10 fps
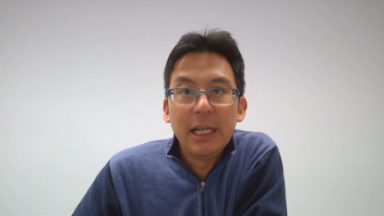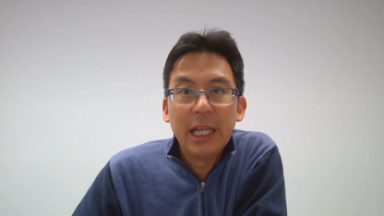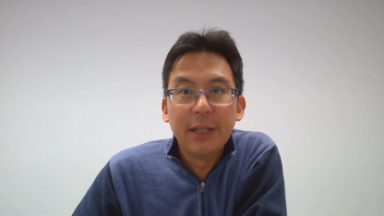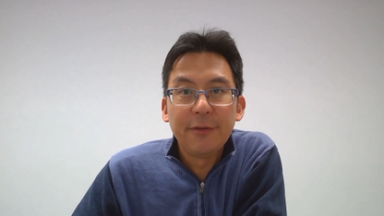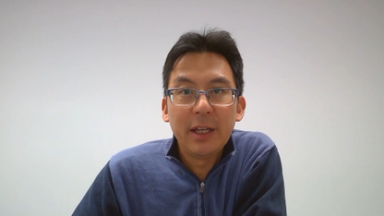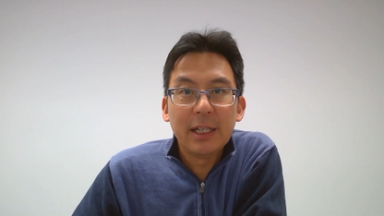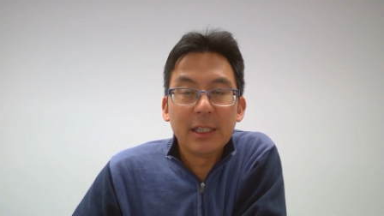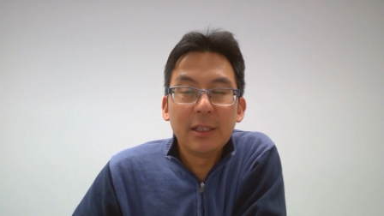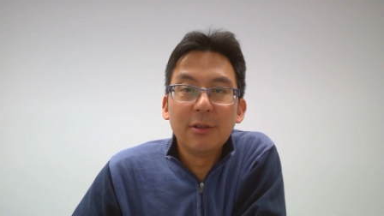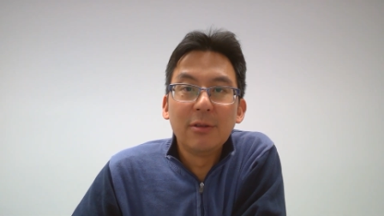And if they're
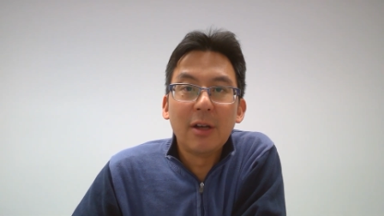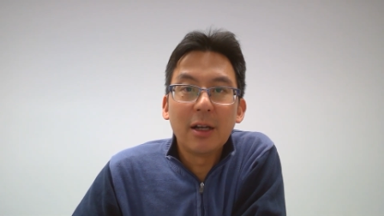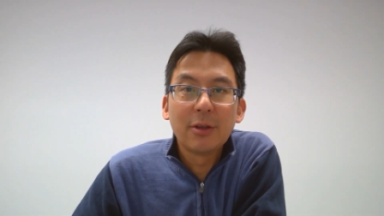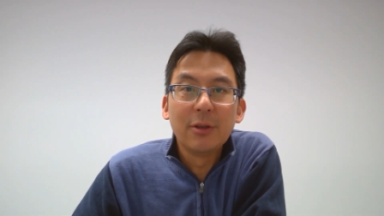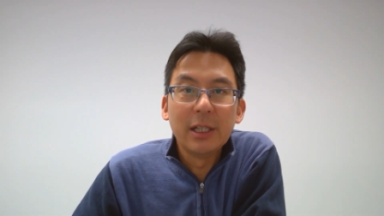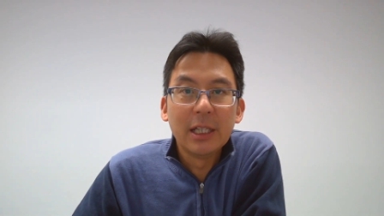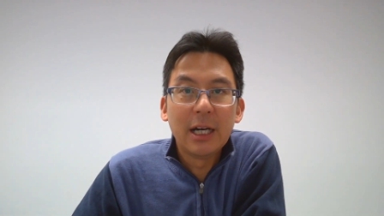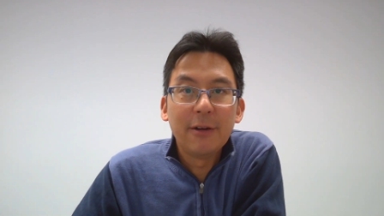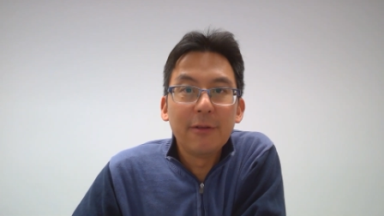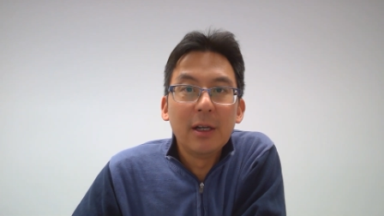still not good
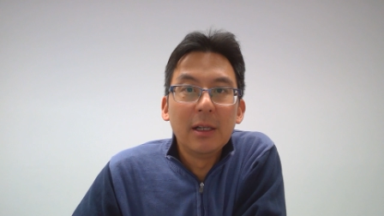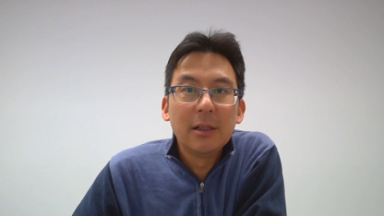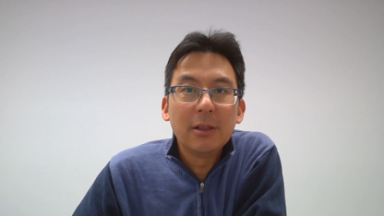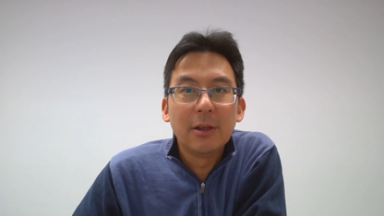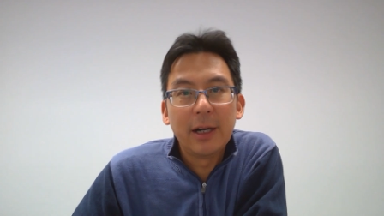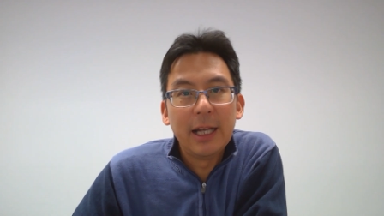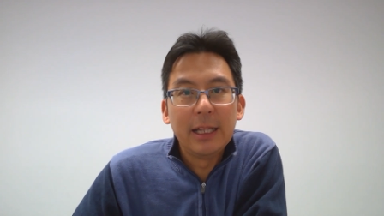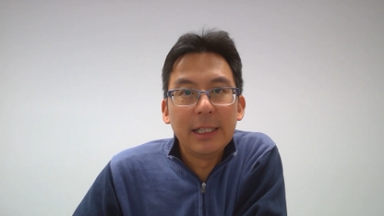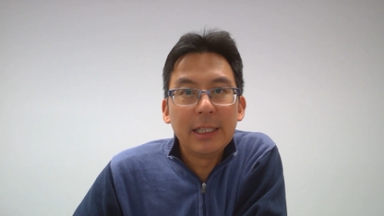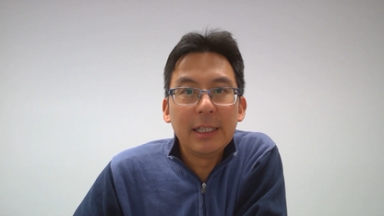enough, at
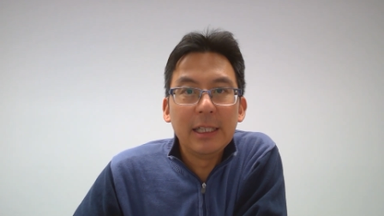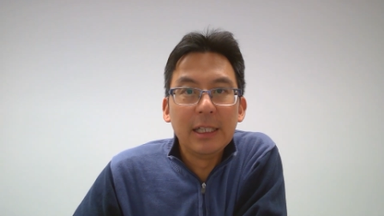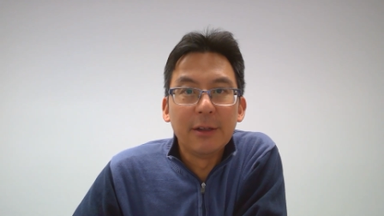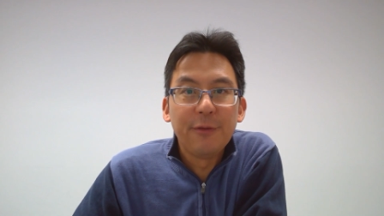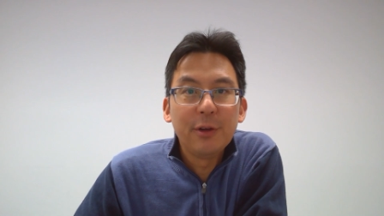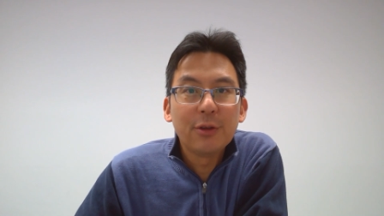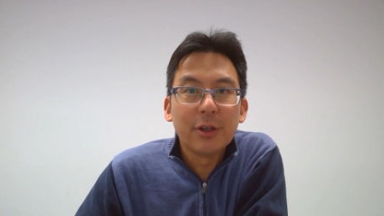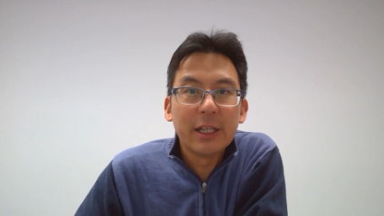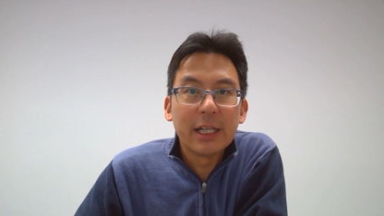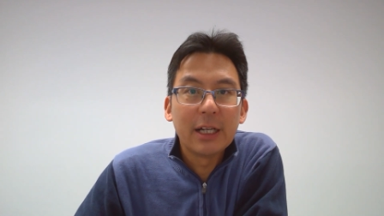least in the
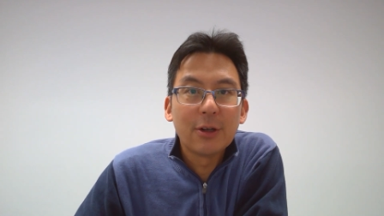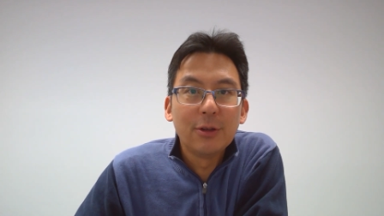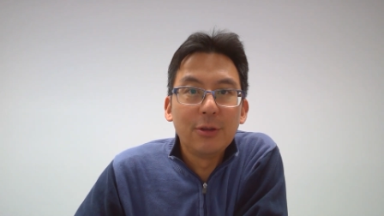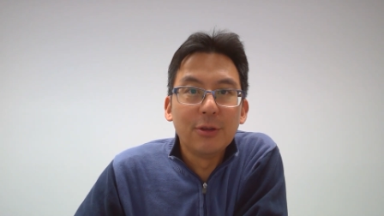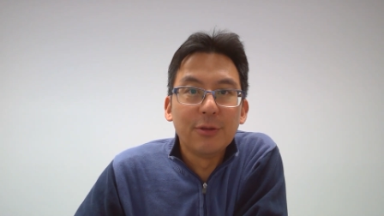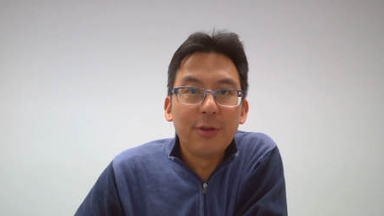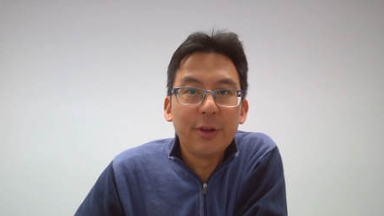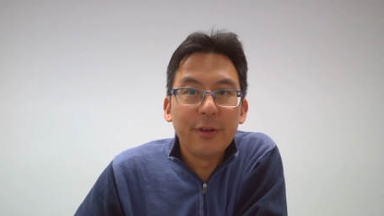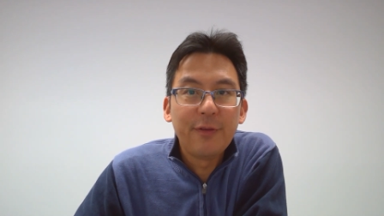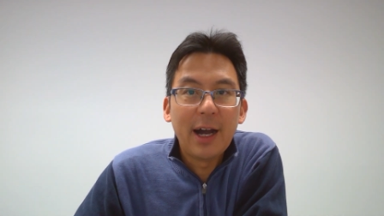future, they can go to
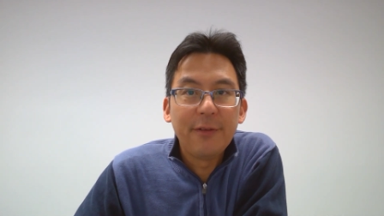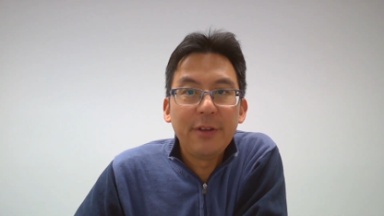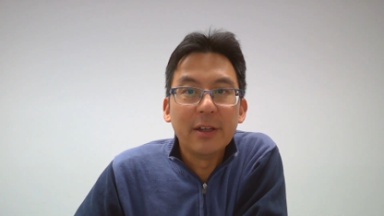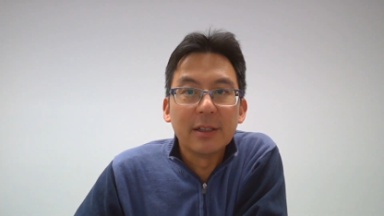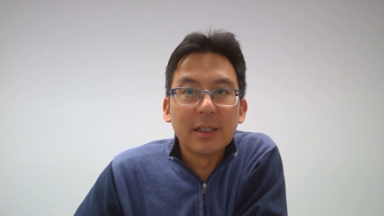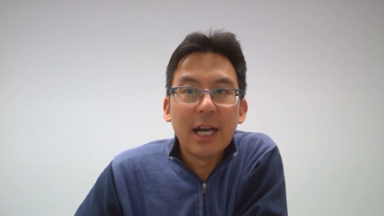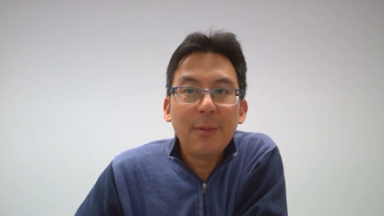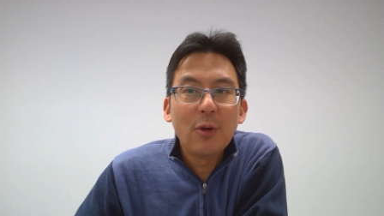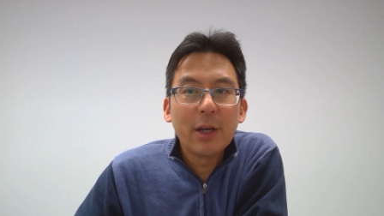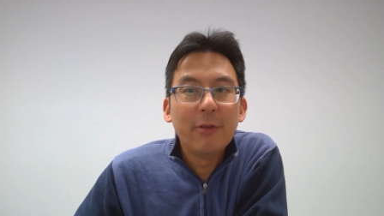35 years.
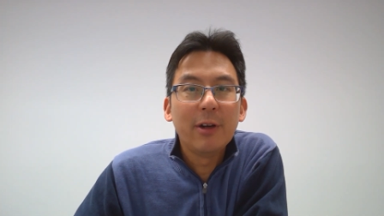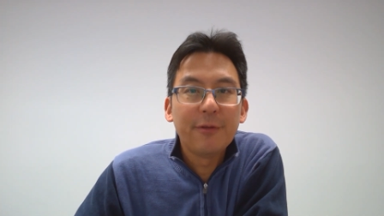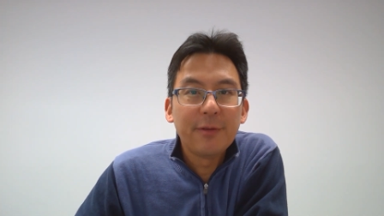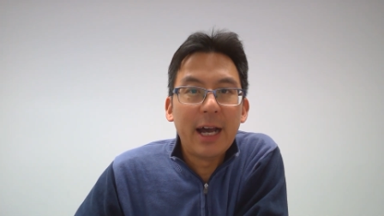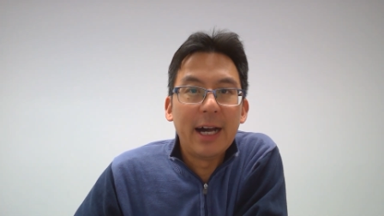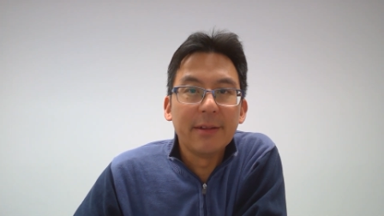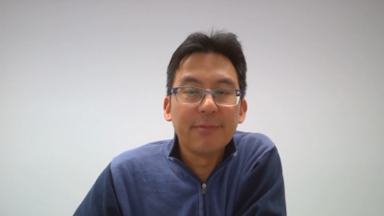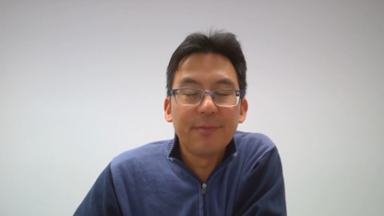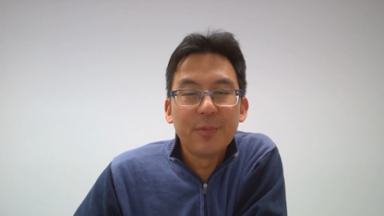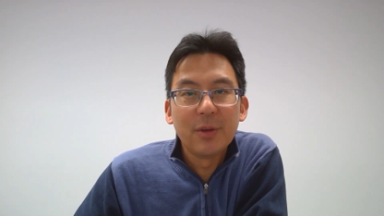I'm okay with that.
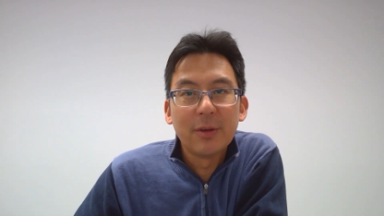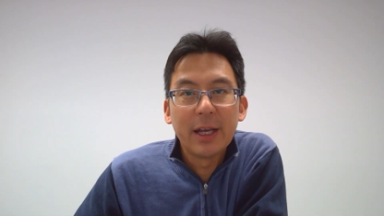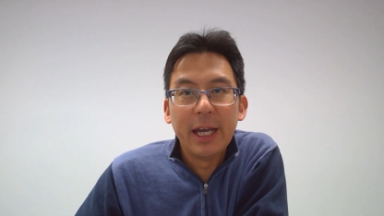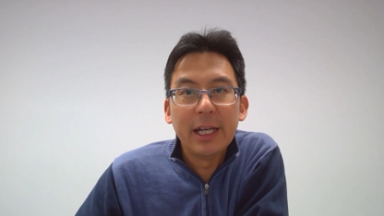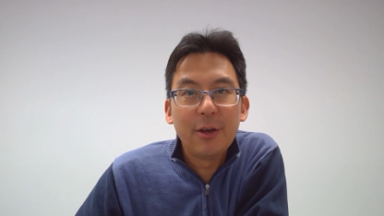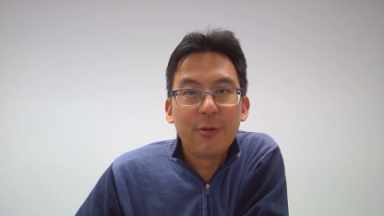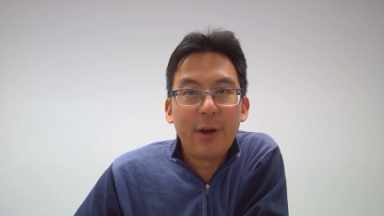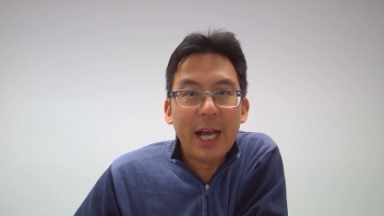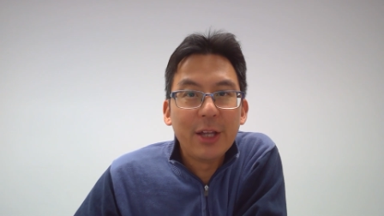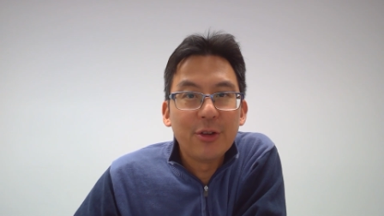Okay,
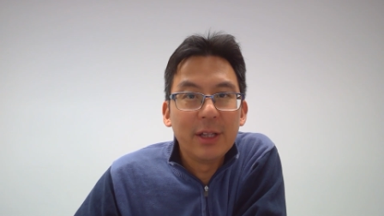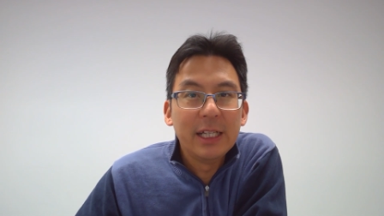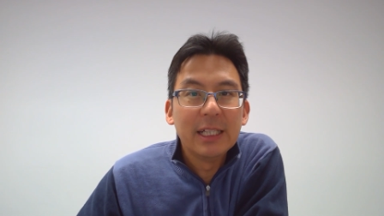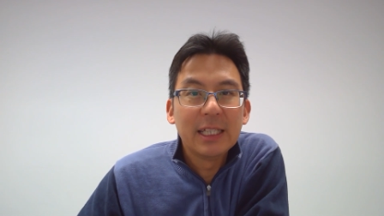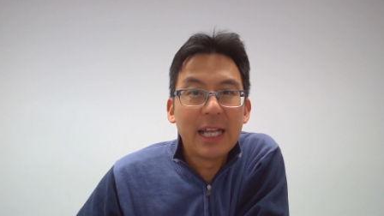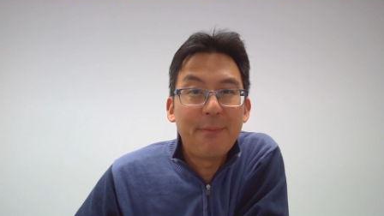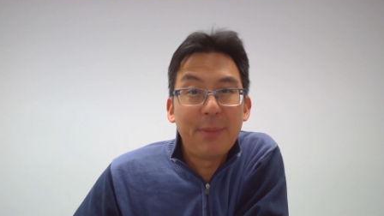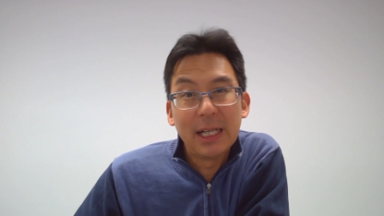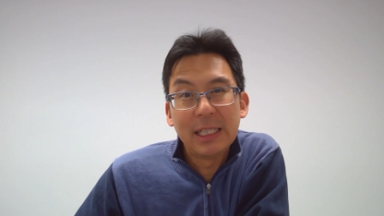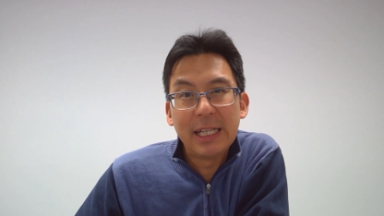gradually, step
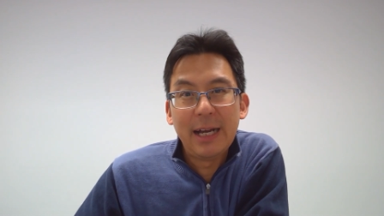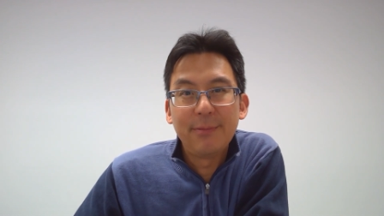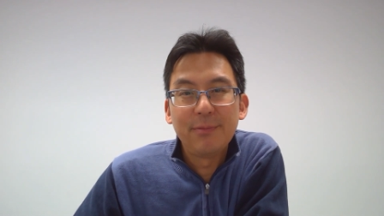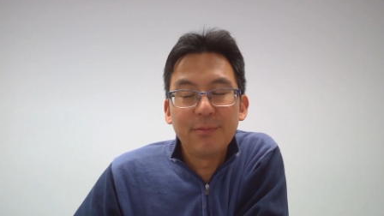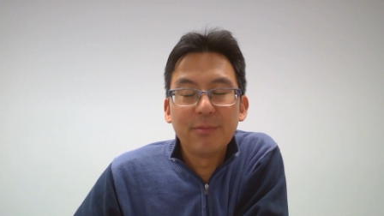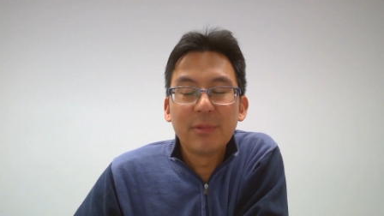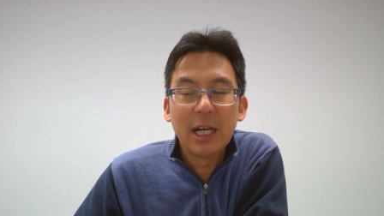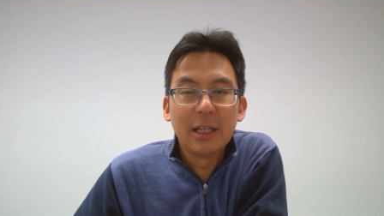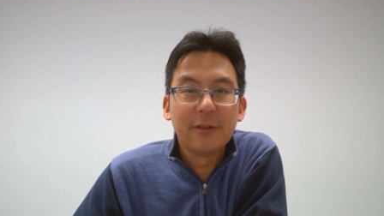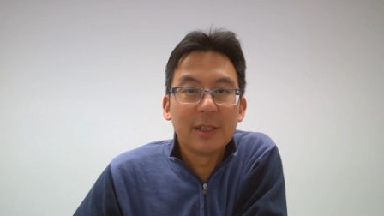by step
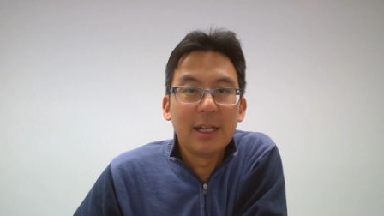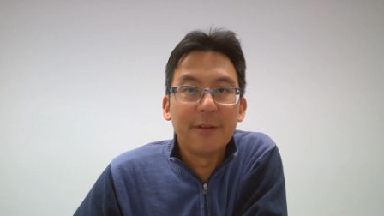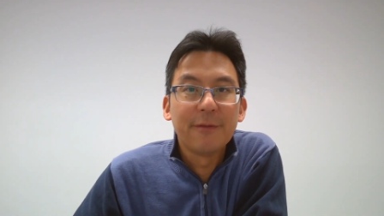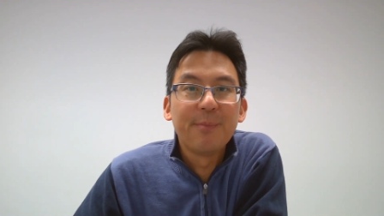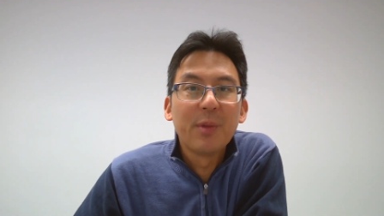kind of stuff.